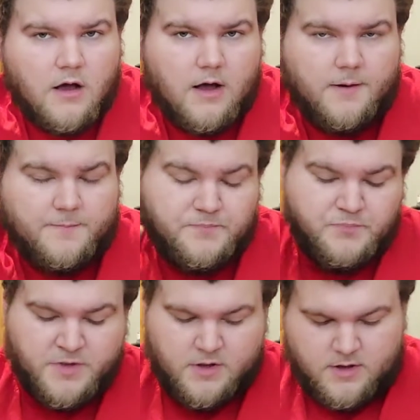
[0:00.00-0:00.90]
Um,
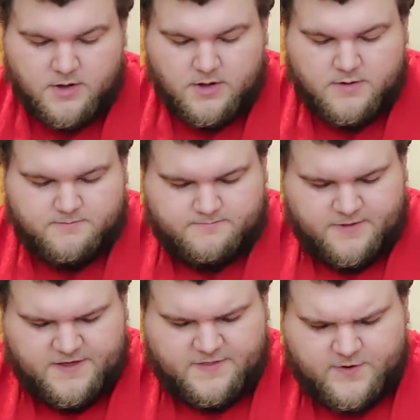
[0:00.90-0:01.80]
I
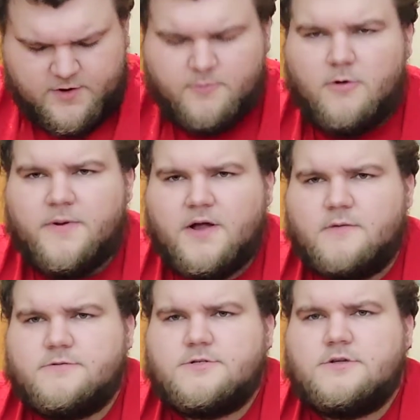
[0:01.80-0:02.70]
think 30 more
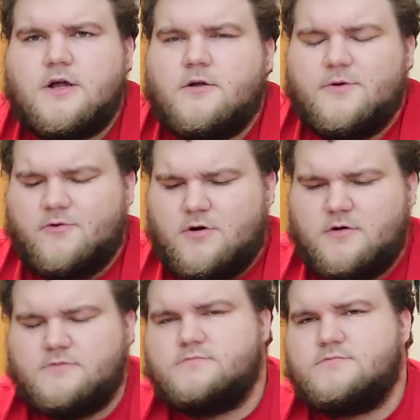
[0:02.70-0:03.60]
pickups. I could be
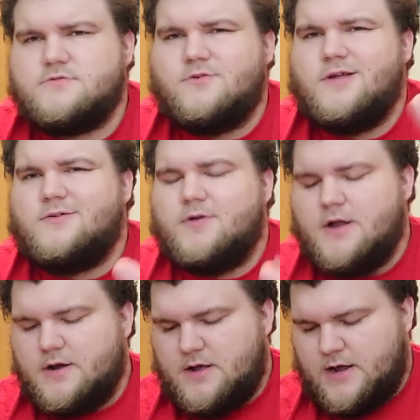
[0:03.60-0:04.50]
wrong. 28,
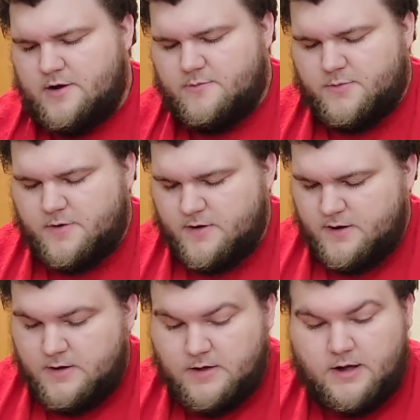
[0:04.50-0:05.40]
29. I can't remember.
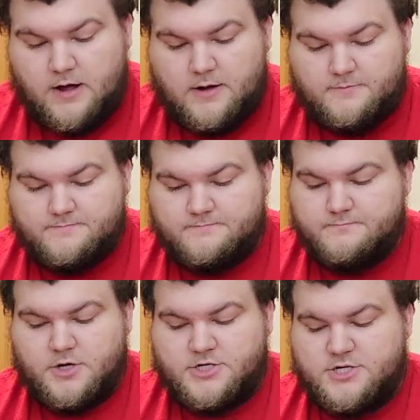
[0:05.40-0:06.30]
Um,
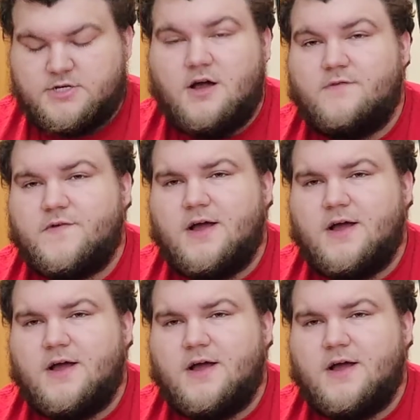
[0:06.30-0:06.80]
bunch of stuff.